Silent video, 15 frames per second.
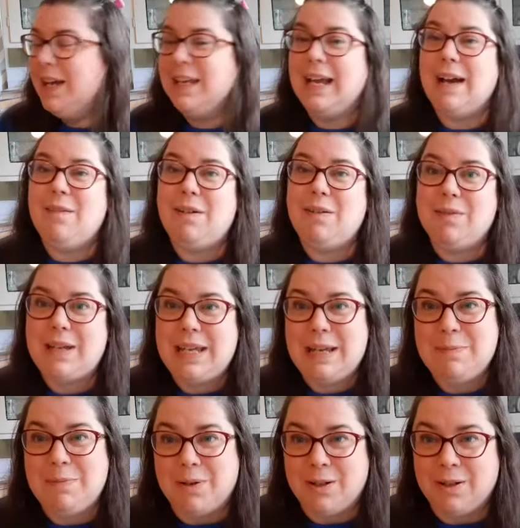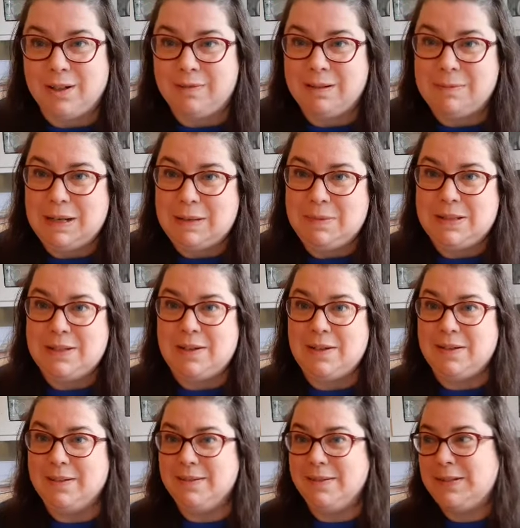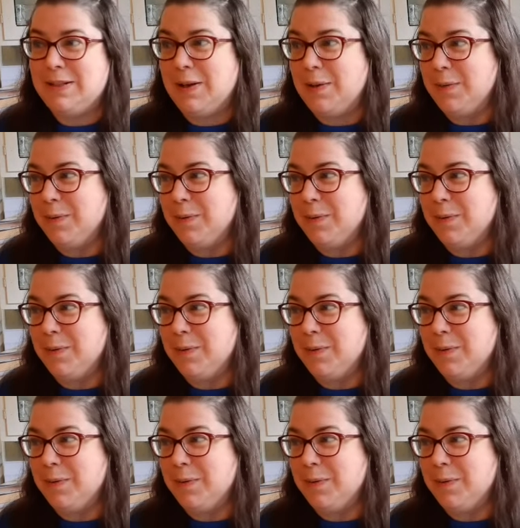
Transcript: Yeah, well, we keep ordering from Amazon, so.